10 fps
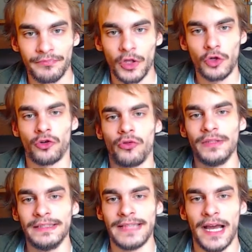
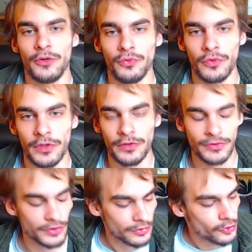growing
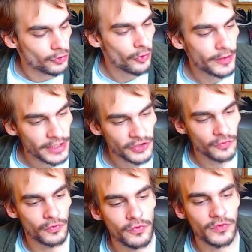downwards, growing its
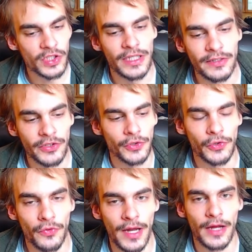roots into the
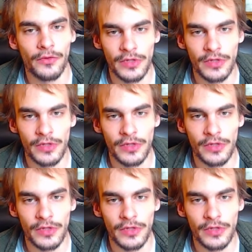ground,